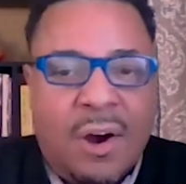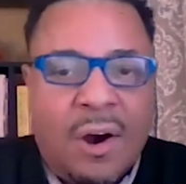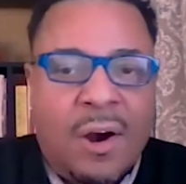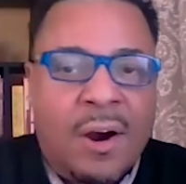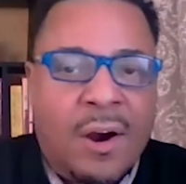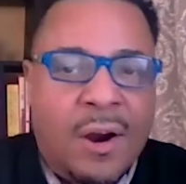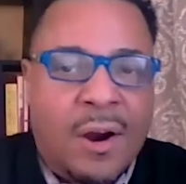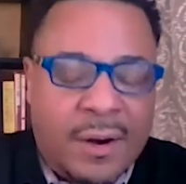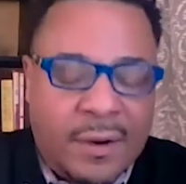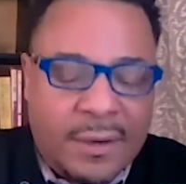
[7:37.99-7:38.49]

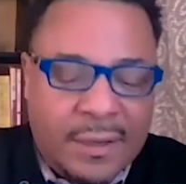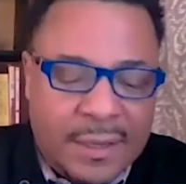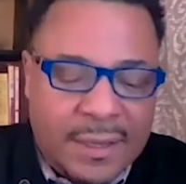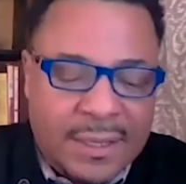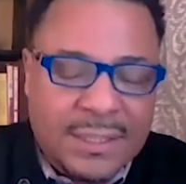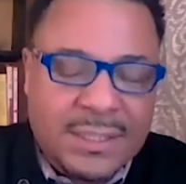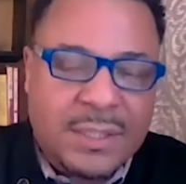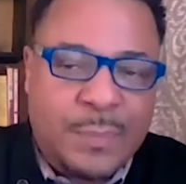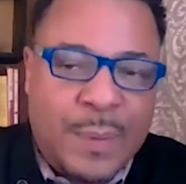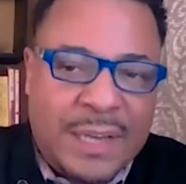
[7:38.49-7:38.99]
Our
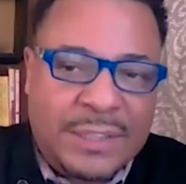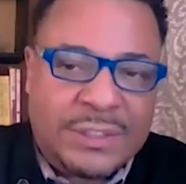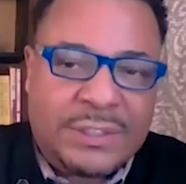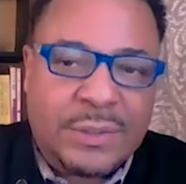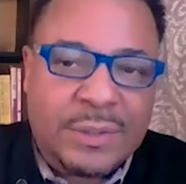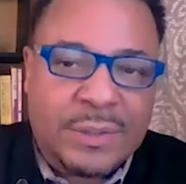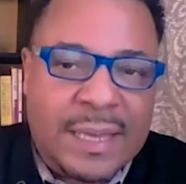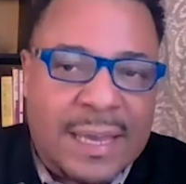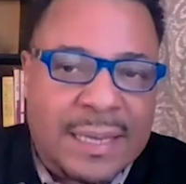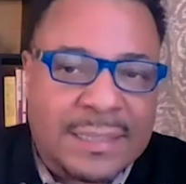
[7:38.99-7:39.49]

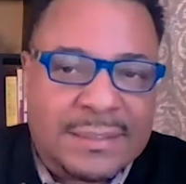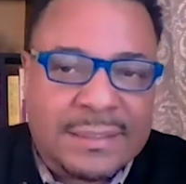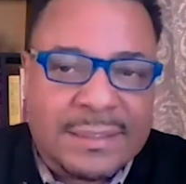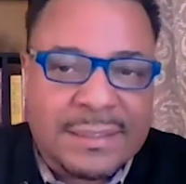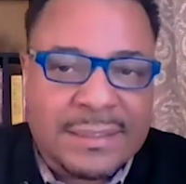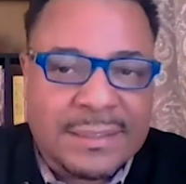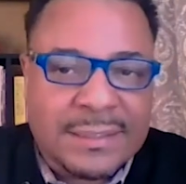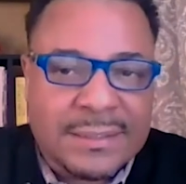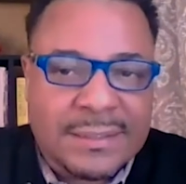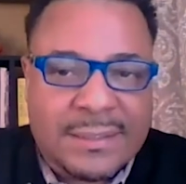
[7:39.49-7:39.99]
special guest
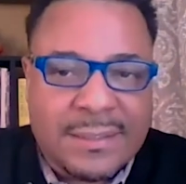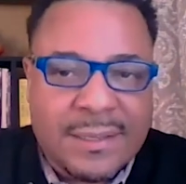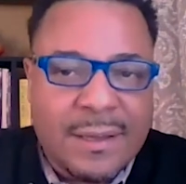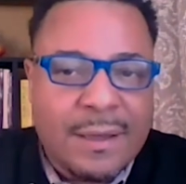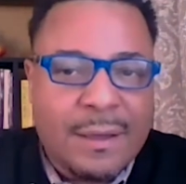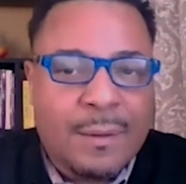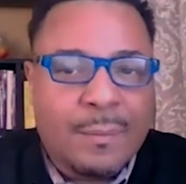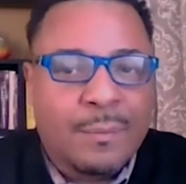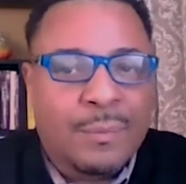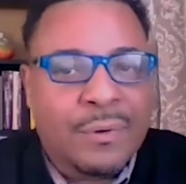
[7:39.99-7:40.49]
is
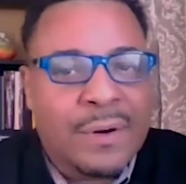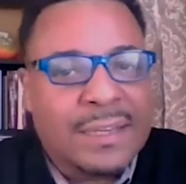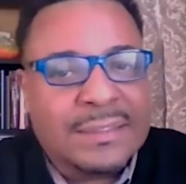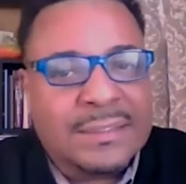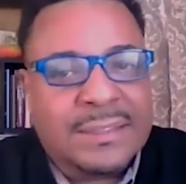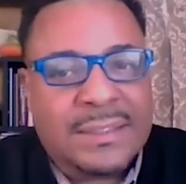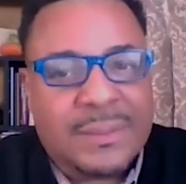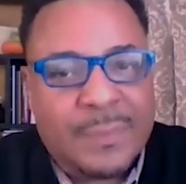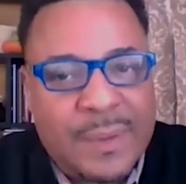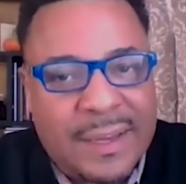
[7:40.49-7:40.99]

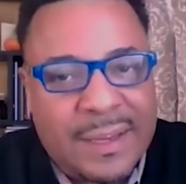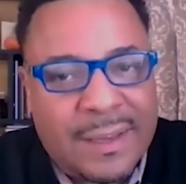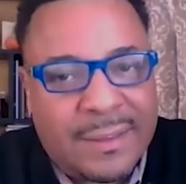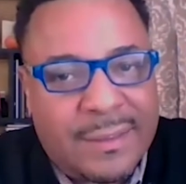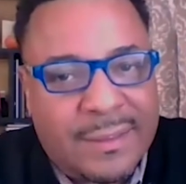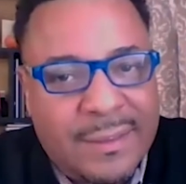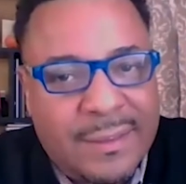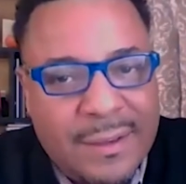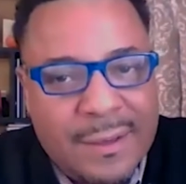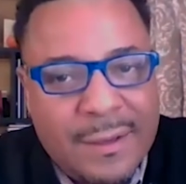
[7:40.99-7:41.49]
Bren
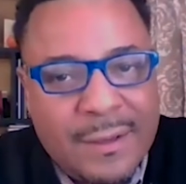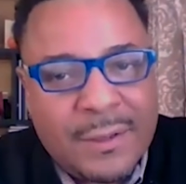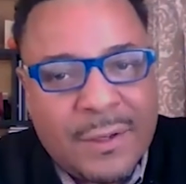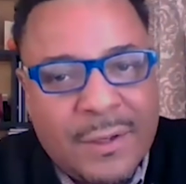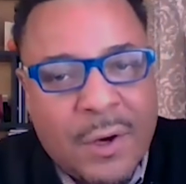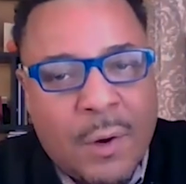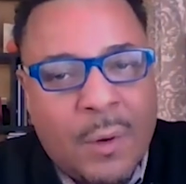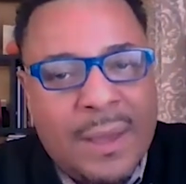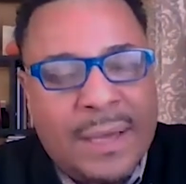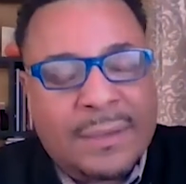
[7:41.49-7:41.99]
Smith,
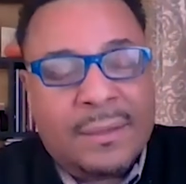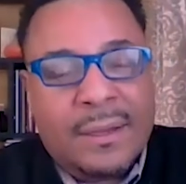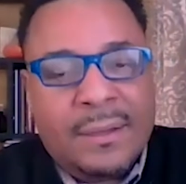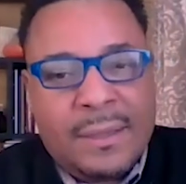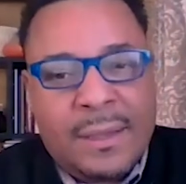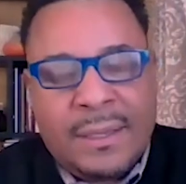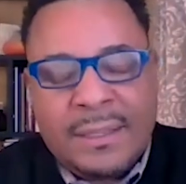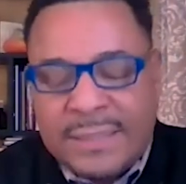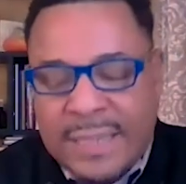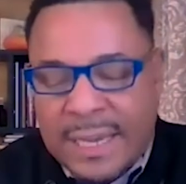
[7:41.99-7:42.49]

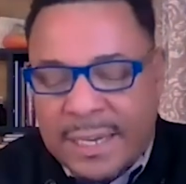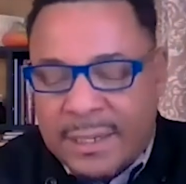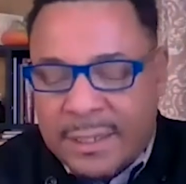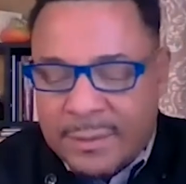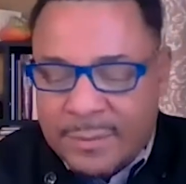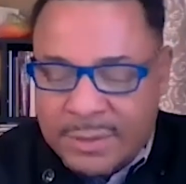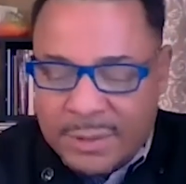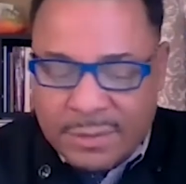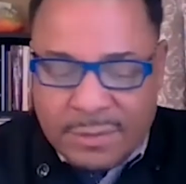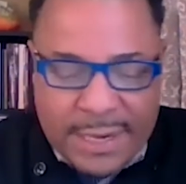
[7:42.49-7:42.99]

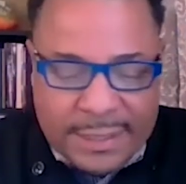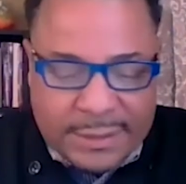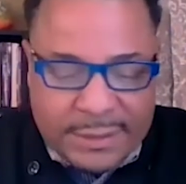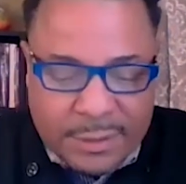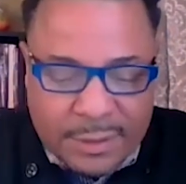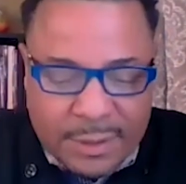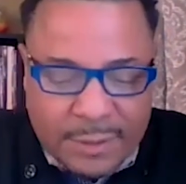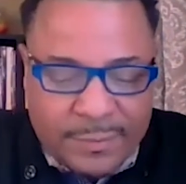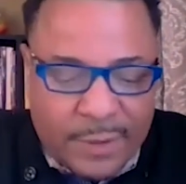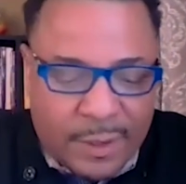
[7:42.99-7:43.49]
co-executive
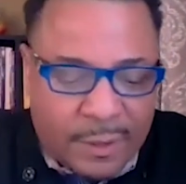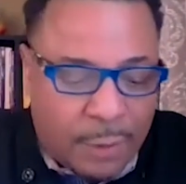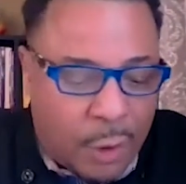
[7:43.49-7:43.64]
director of